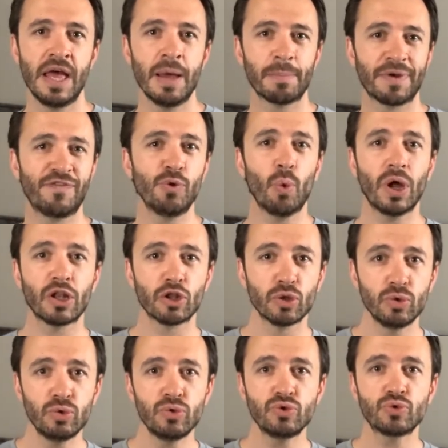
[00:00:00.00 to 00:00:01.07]
But if you want to
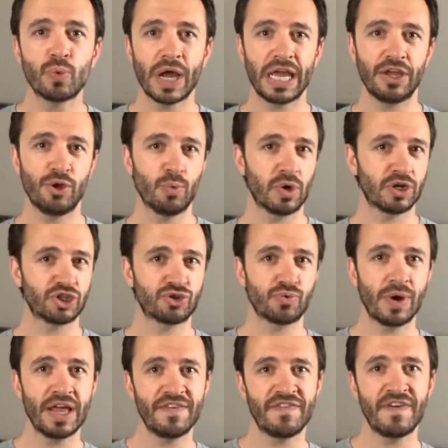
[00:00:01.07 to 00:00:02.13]
lose weight, you want to
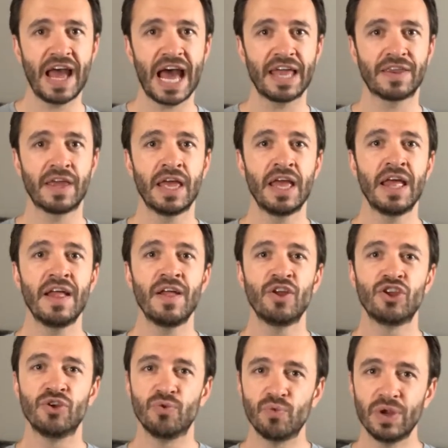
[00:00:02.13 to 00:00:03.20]
shred fat,
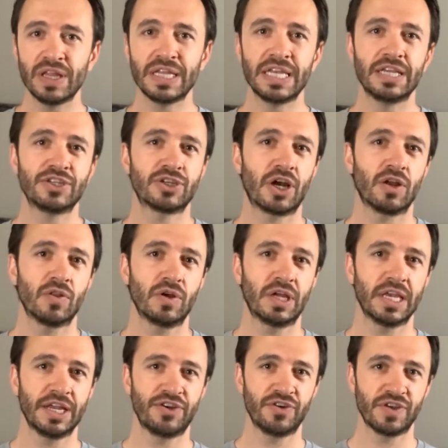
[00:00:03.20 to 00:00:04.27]
you really need to start looking
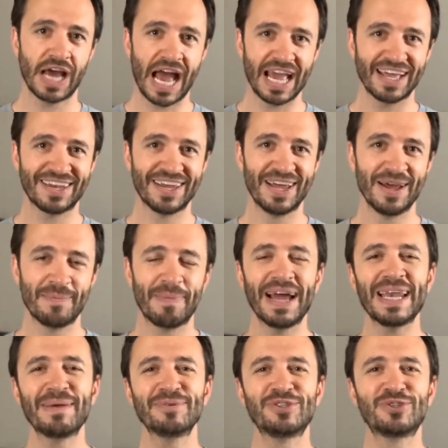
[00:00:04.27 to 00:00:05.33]
at your diet. My
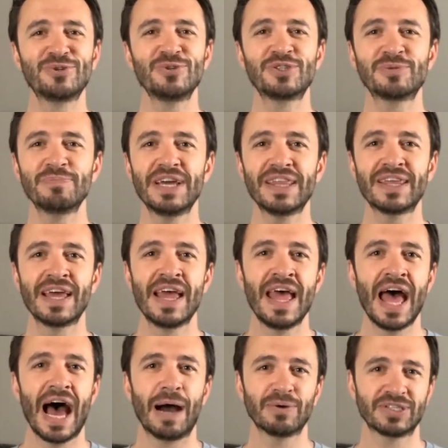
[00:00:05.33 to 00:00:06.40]
name is Drew Smith.
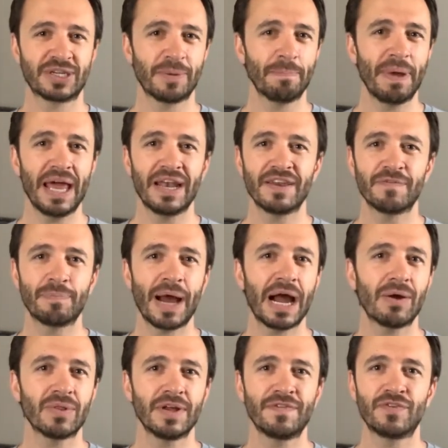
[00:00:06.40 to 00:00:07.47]
I was a competitive
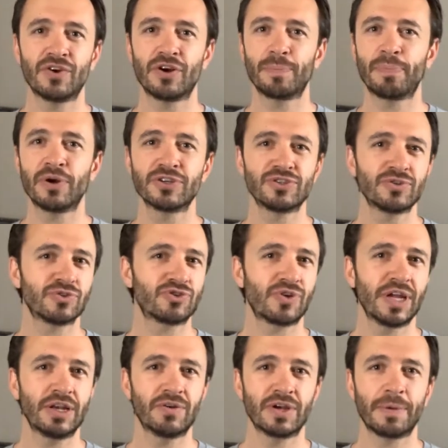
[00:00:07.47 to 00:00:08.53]
powerlifter, personal
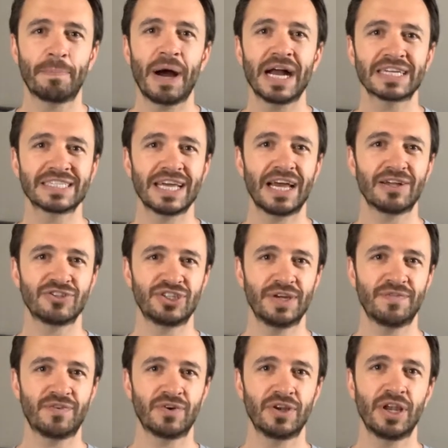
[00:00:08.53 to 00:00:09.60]
trainer in a box-style gym
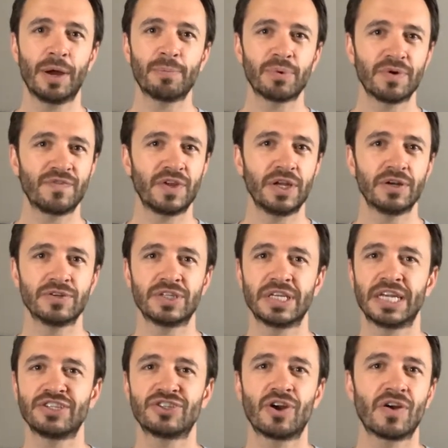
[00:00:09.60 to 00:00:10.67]
for a number of years, and I
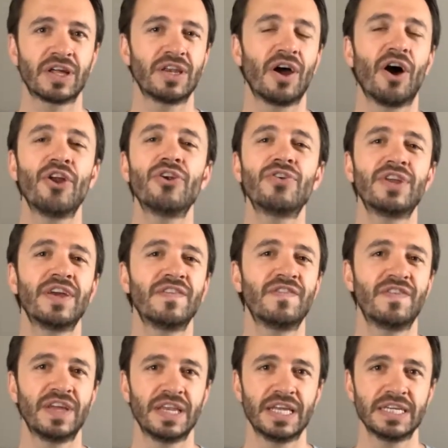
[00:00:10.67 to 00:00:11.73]
started Under 10
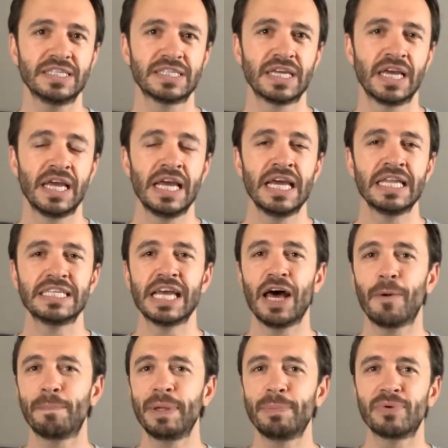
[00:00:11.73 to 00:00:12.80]
Fitness to
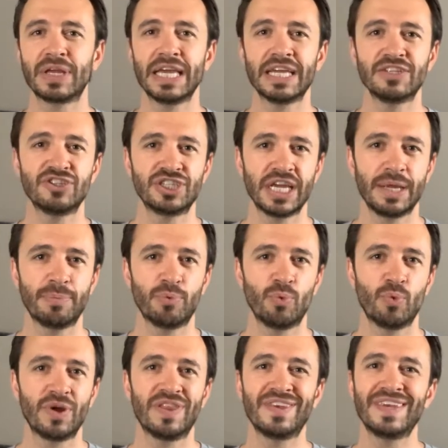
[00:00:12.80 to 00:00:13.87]
help people get in shape
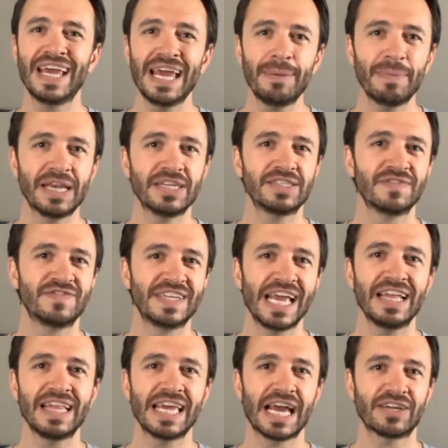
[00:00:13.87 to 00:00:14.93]
with 10 minutes of
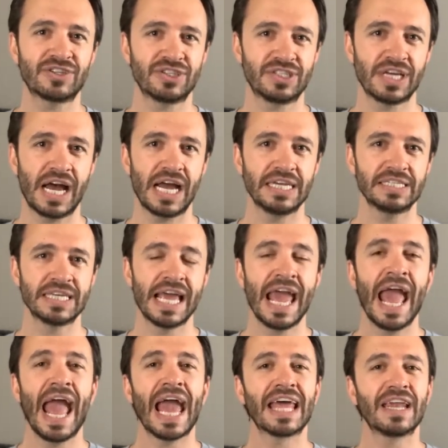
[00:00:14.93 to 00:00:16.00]
daily exercise,
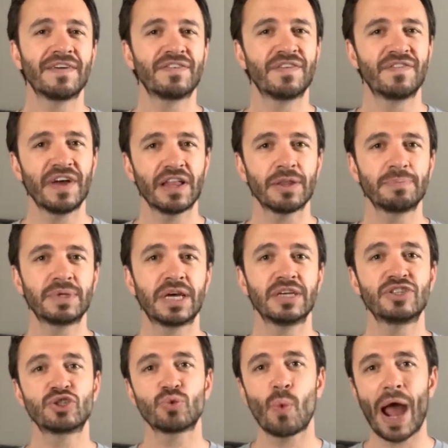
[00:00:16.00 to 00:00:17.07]
and I've developed a
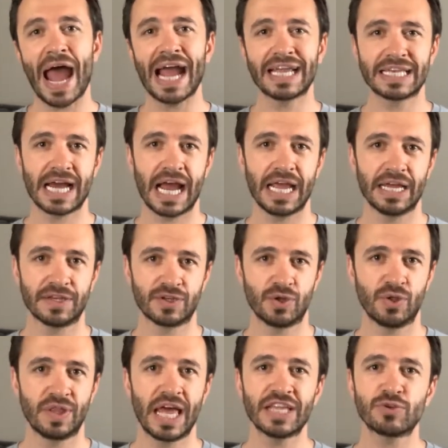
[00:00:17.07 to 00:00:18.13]
swag diet.
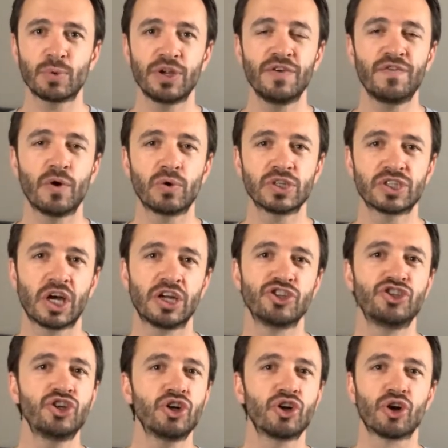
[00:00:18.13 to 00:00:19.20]
That's where you focus on
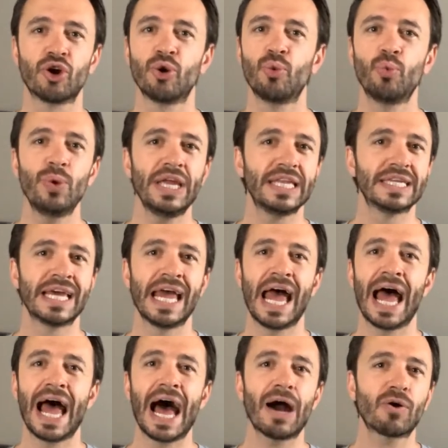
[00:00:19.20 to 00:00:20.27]
sugar, wheat,
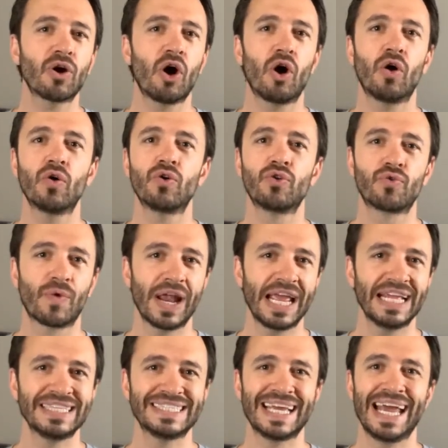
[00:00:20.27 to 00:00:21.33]
alcohol,
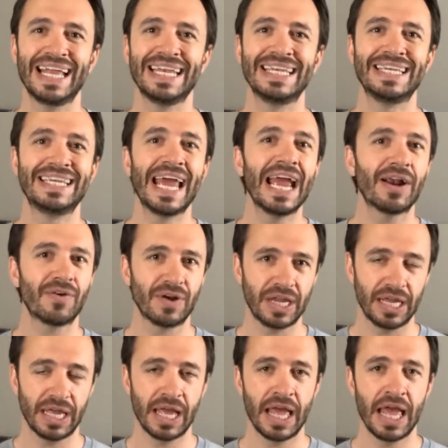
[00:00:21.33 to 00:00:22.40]
grains, and dairy.